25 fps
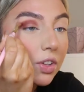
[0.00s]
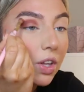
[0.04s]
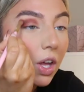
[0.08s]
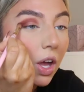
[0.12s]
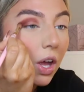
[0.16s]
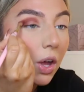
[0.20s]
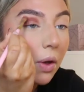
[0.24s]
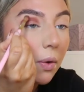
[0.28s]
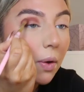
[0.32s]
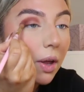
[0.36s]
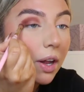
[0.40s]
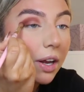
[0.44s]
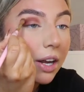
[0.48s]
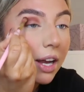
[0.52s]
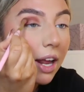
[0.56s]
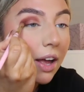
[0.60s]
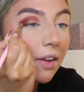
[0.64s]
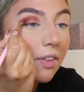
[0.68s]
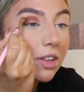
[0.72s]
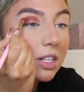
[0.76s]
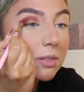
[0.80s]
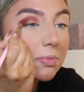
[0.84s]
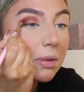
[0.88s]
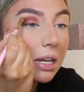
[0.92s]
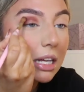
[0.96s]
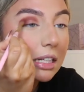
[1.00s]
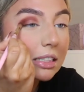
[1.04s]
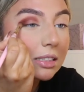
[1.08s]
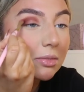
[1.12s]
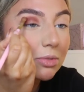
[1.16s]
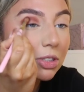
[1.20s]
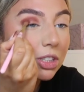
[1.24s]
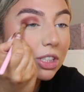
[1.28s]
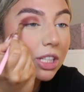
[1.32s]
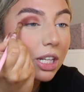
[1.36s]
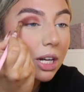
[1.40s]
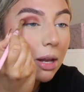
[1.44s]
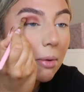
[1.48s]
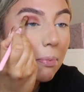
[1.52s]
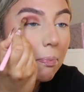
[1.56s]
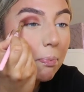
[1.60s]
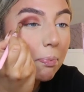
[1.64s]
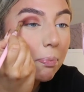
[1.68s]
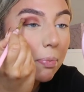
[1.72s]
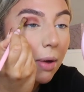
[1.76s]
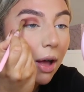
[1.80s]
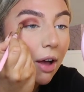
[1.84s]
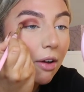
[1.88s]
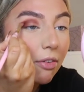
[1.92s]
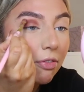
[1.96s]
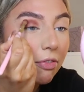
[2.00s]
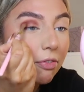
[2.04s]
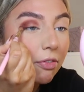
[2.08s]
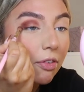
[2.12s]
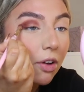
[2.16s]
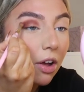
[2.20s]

So now let's place. I'm just gonna buff